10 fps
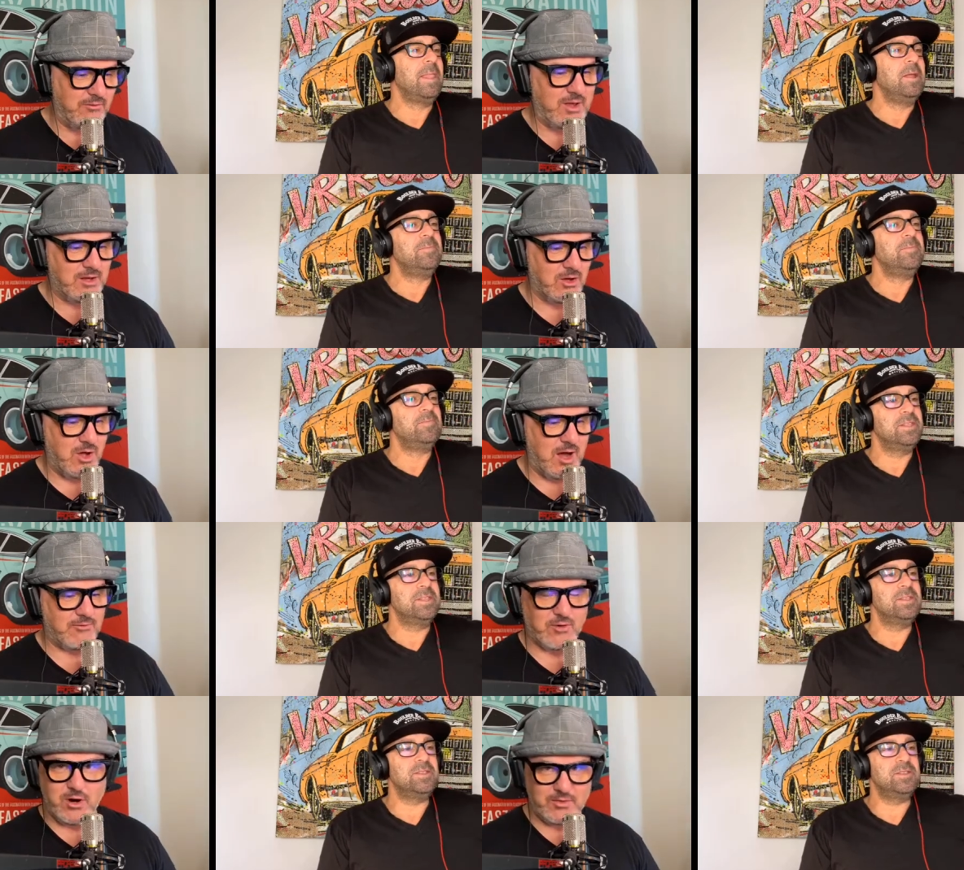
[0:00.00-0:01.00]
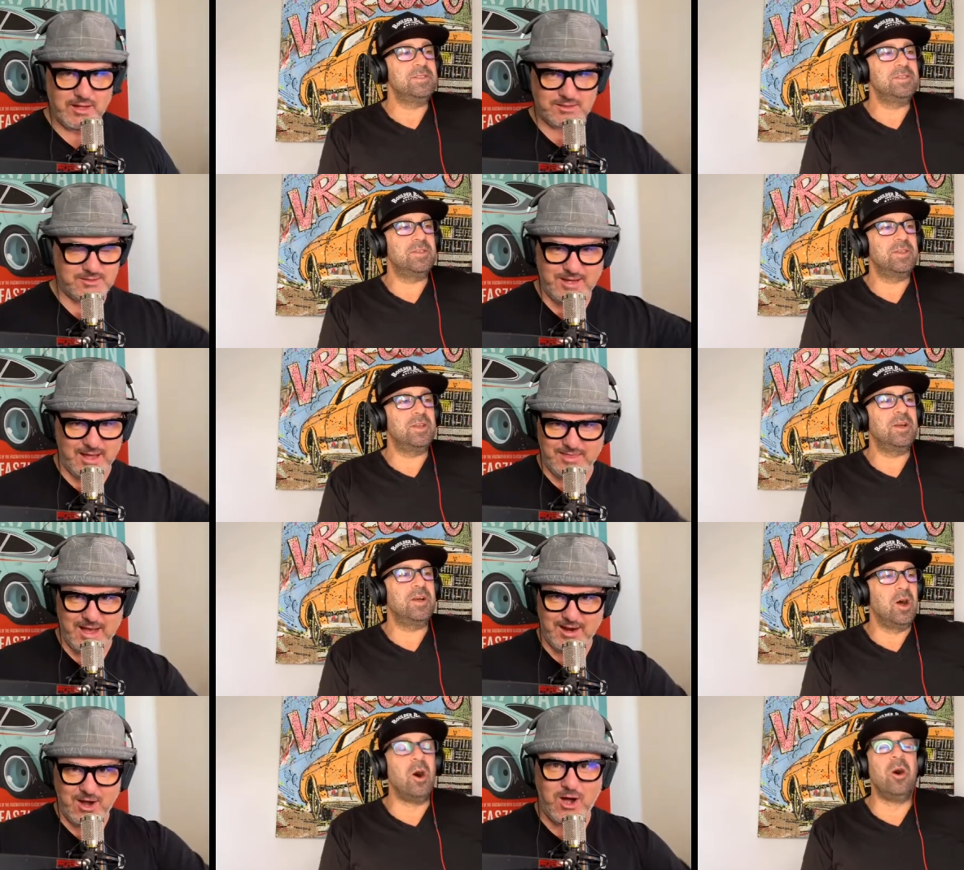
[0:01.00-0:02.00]
Speaker 1: vehicle off-road that's yeah
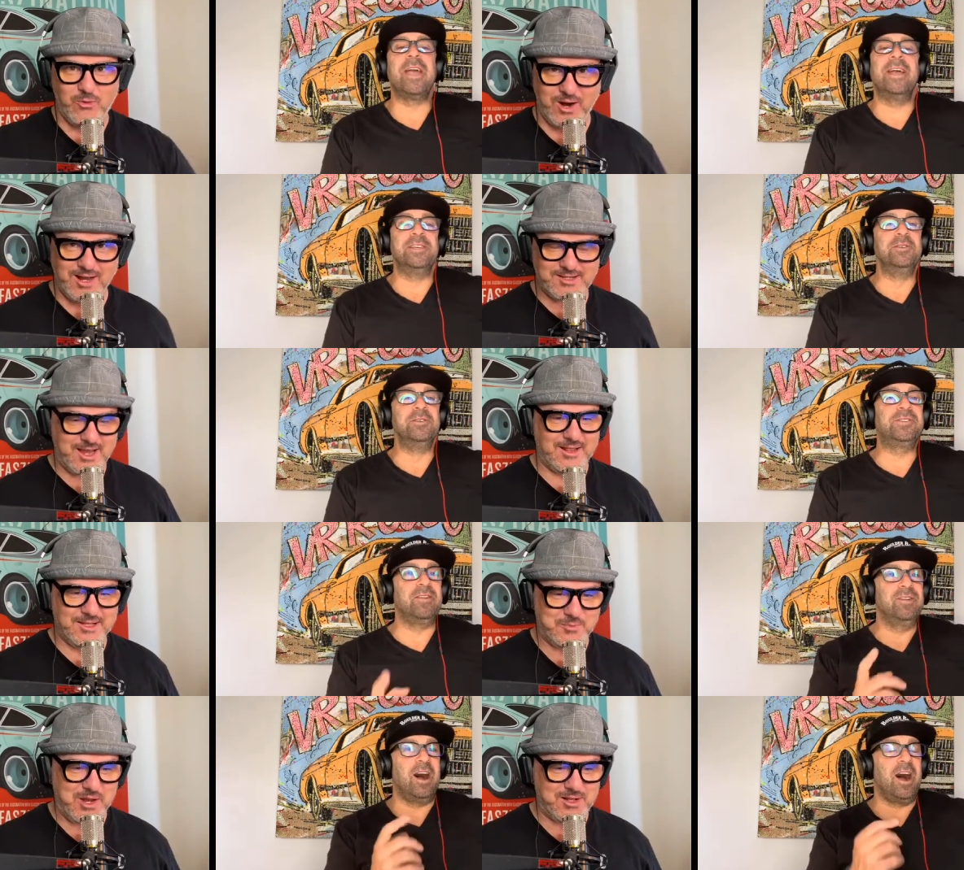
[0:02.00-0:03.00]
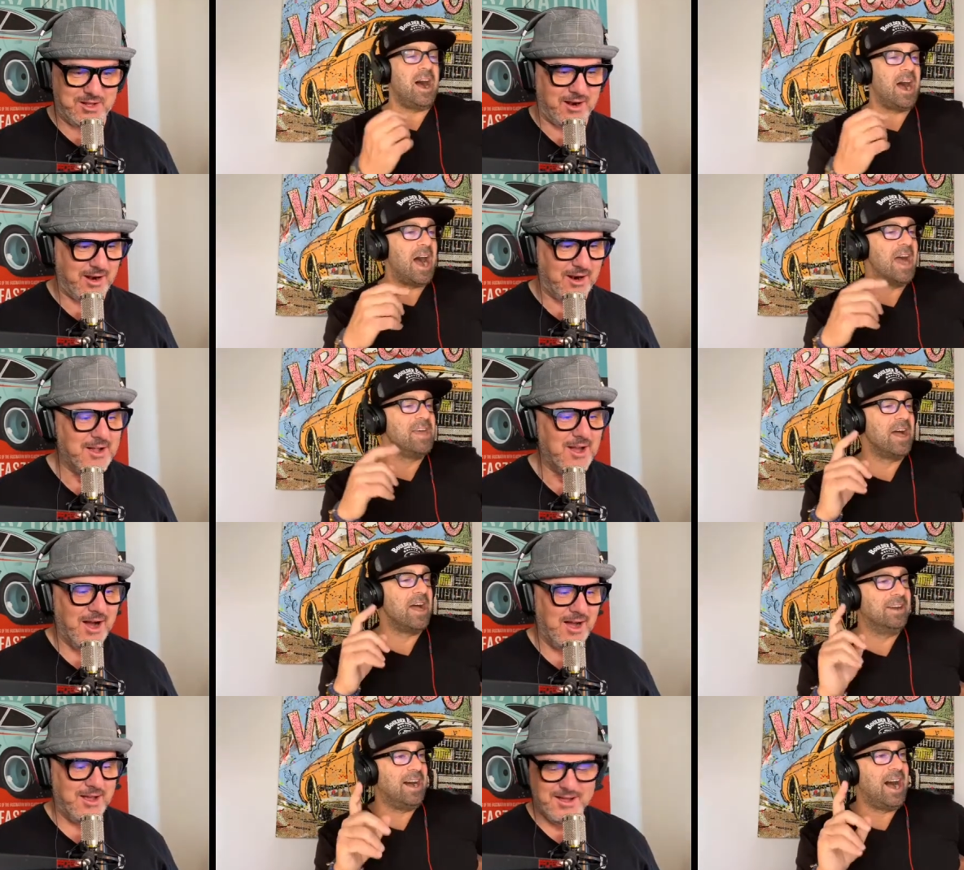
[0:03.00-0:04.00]
not at all what i said let's be clear here i
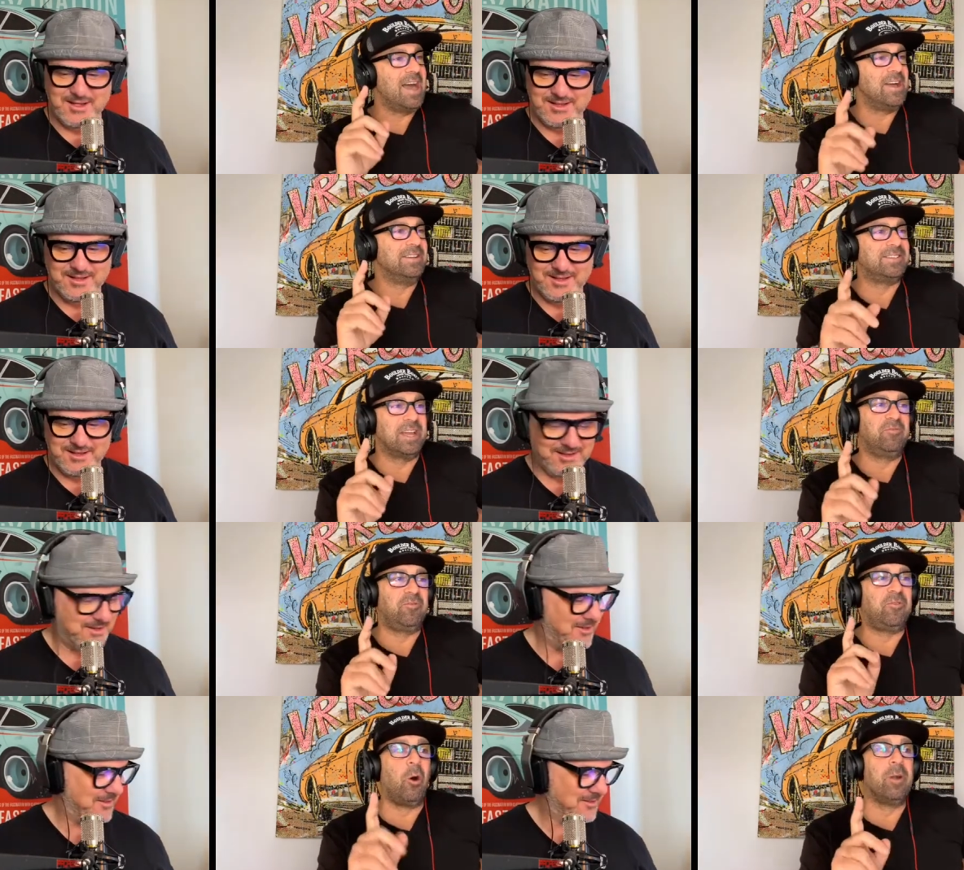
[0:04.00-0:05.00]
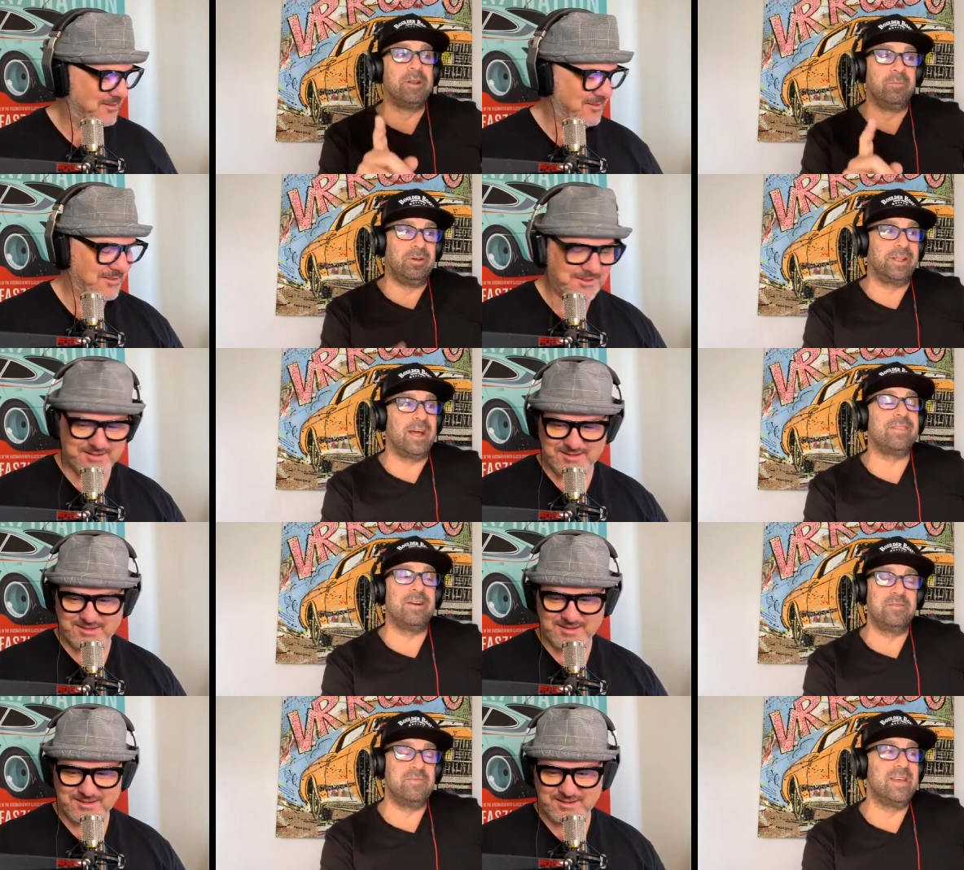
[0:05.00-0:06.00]
thought, I,
Speaker 2: I, thought you said formidable and i
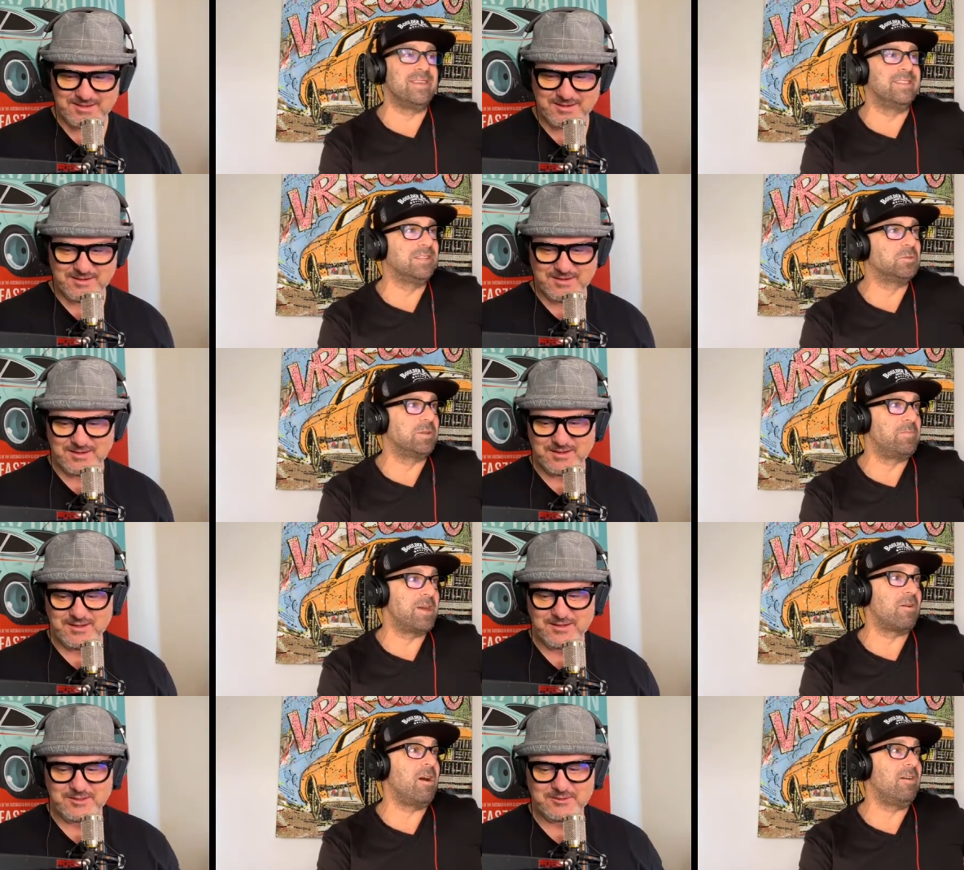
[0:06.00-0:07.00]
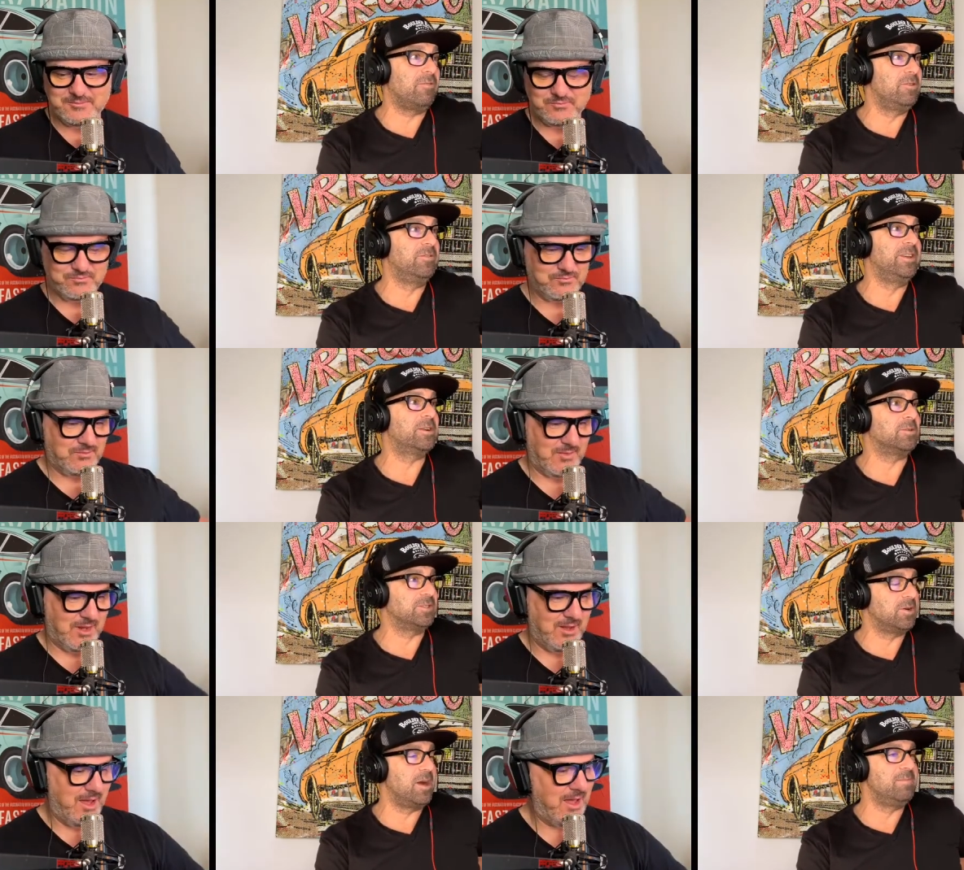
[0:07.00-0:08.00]
thought you meant that this was a better off-road vehicle
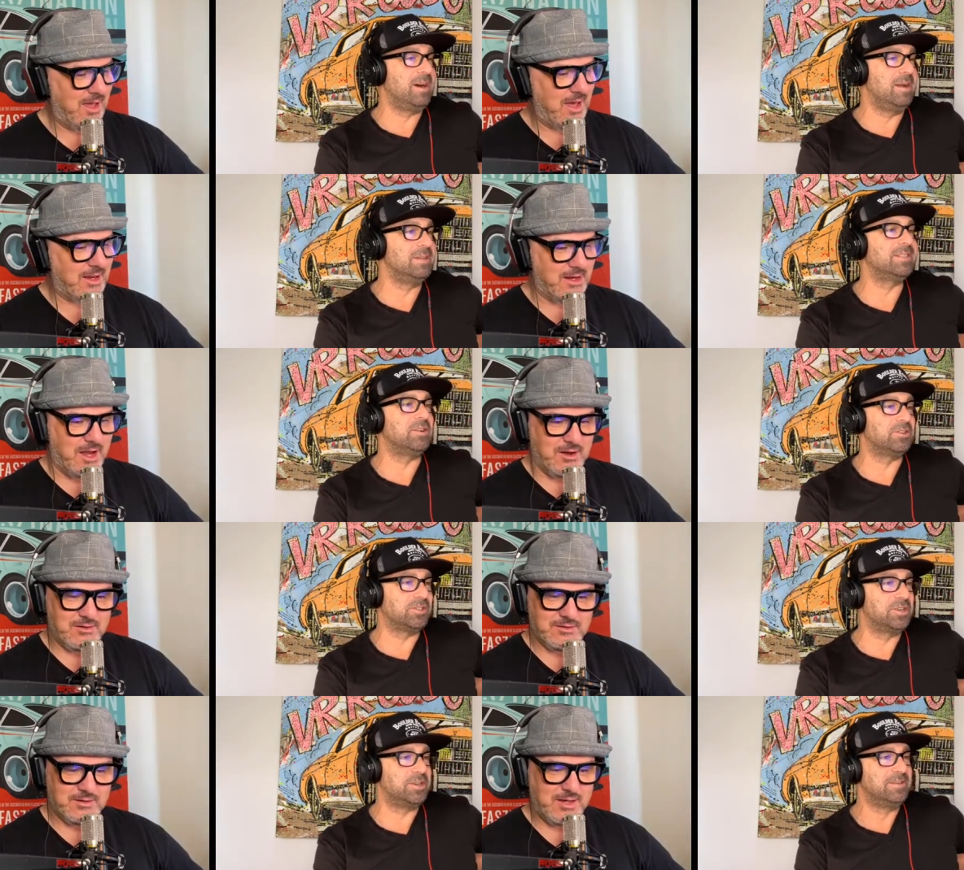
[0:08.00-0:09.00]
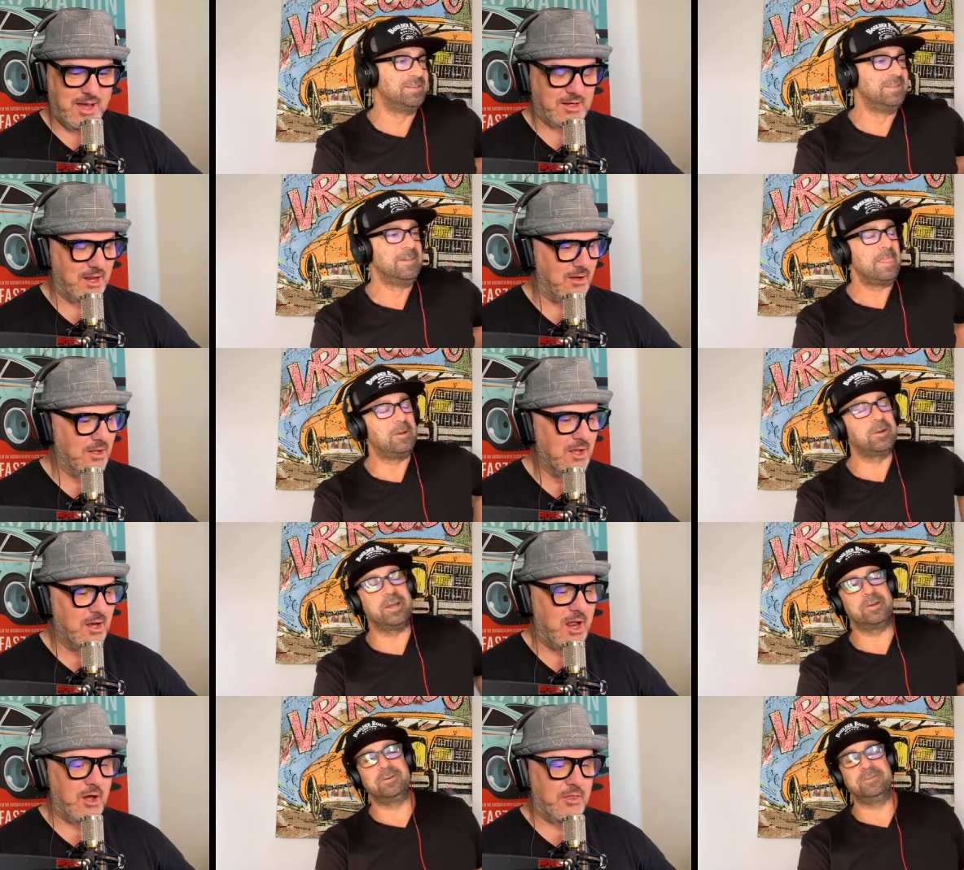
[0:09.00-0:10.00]
so i, I misunderstood no. you heck no okay, no